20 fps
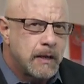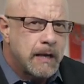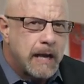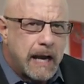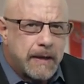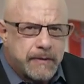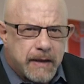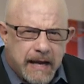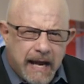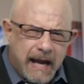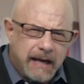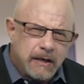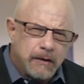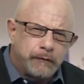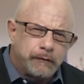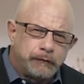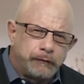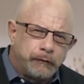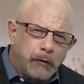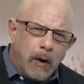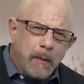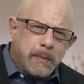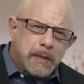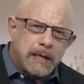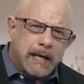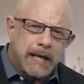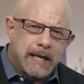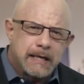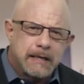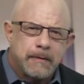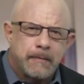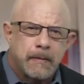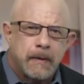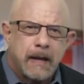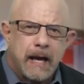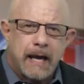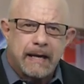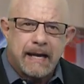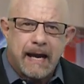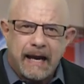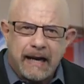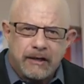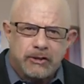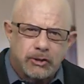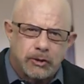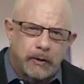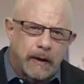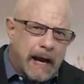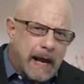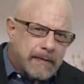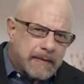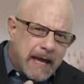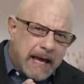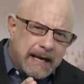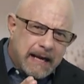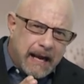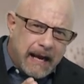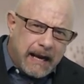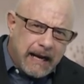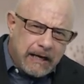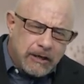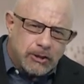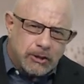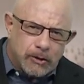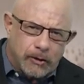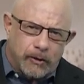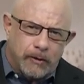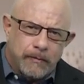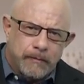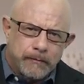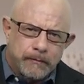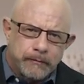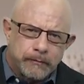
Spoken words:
And they had to formulate an answer, and that answer